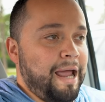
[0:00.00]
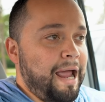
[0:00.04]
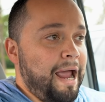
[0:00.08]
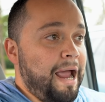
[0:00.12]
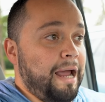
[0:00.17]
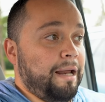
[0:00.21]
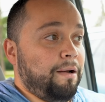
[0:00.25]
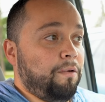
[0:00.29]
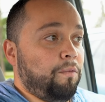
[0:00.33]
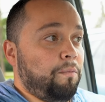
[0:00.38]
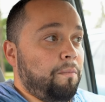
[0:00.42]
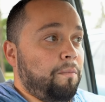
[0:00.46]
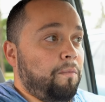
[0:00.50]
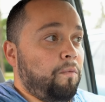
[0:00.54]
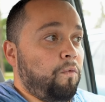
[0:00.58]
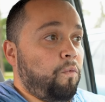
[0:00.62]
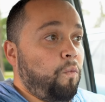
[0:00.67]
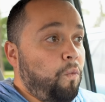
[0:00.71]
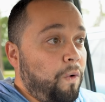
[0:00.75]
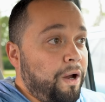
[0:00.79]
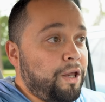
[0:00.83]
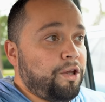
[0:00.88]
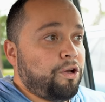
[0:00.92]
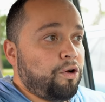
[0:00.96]
And
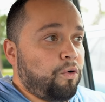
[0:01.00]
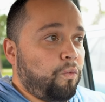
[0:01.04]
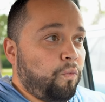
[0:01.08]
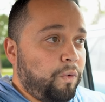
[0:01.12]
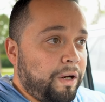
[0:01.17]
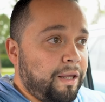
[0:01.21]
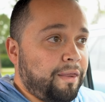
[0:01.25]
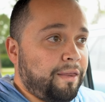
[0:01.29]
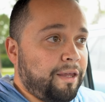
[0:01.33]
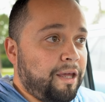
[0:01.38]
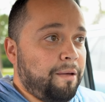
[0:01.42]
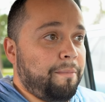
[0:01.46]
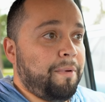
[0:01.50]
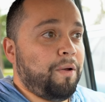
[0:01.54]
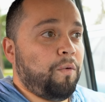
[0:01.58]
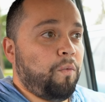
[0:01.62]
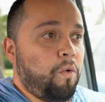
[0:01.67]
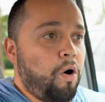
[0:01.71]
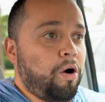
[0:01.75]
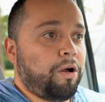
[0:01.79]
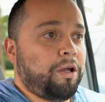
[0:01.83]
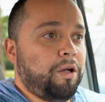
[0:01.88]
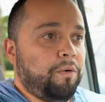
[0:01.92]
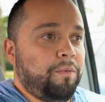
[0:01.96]
when you're with him and
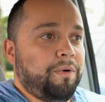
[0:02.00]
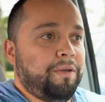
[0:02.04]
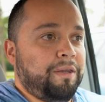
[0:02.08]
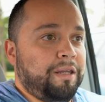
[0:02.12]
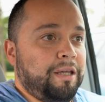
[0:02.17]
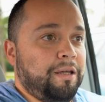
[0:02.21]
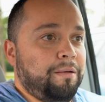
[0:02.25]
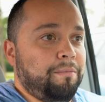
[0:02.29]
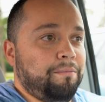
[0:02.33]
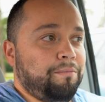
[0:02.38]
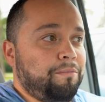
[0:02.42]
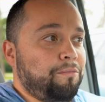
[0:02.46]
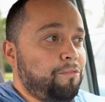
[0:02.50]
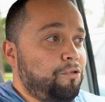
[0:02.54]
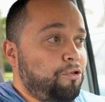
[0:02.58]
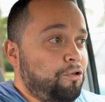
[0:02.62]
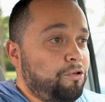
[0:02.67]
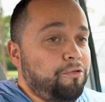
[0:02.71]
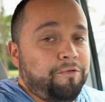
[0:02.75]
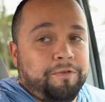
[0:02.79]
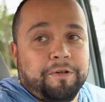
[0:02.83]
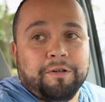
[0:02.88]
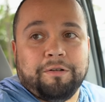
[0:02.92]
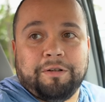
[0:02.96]
walking with him,
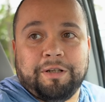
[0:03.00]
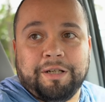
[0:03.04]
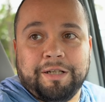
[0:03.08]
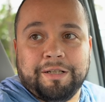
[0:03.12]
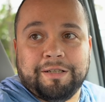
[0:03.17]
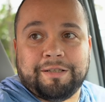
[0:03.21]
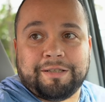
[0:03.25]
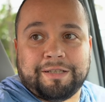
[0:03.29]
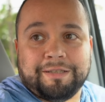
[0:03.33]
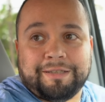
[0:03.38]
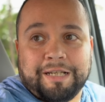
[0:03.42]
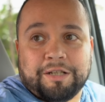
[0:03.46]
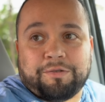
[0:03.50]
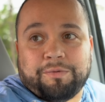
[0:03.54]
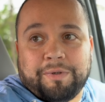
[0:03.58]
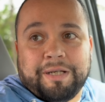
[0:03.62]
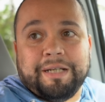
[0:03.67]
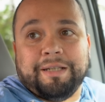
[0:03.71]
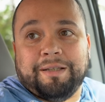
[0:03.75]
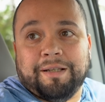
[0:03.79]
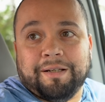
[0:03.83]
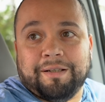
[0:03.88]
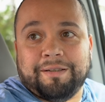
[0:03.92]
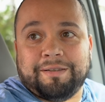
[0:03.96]
you feel needs, because that's what
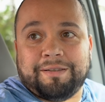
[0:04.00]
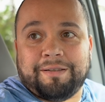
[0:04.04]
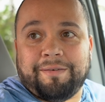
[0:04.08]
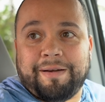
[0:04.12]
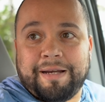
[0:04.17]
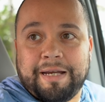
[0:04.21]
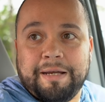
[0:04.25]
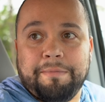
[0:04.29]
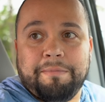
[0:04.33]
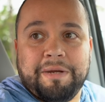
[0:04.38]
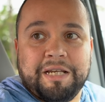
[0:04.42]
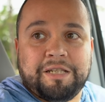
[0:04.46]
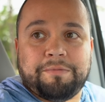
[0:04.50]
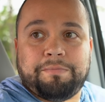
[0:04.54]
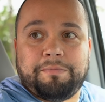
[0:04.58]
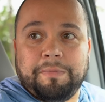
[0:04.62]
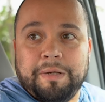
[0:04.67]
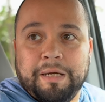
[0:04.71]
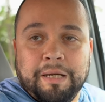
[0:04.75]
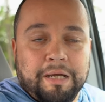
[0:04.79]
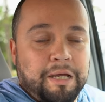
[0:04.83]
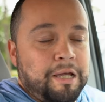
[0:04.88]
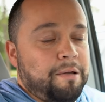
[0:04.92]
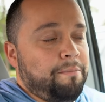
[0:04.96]
he does. Like, he meets
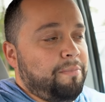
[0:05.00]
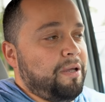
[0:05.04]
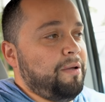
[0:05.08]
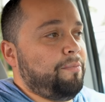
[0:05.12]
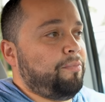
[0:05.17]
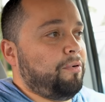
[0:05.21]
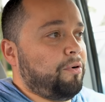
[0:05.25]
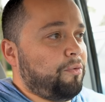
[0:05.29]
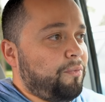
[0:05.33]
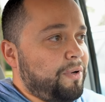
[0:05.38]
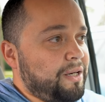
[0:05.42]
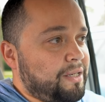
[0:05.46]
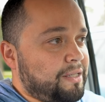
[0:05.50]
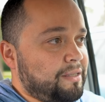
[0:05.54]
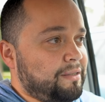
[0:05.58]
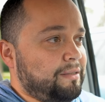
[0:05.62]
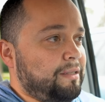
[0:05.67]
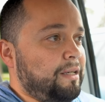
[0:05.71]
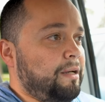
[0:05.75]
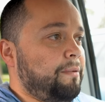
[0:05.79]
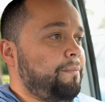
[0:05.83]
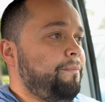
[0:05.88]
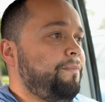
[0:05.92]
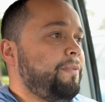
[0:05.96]
people and reaches
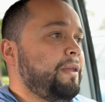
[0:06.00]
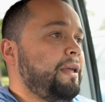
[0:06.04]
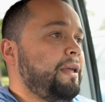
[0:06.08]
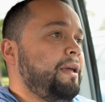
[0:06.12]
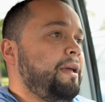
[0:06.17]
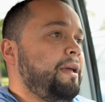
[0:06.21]
them.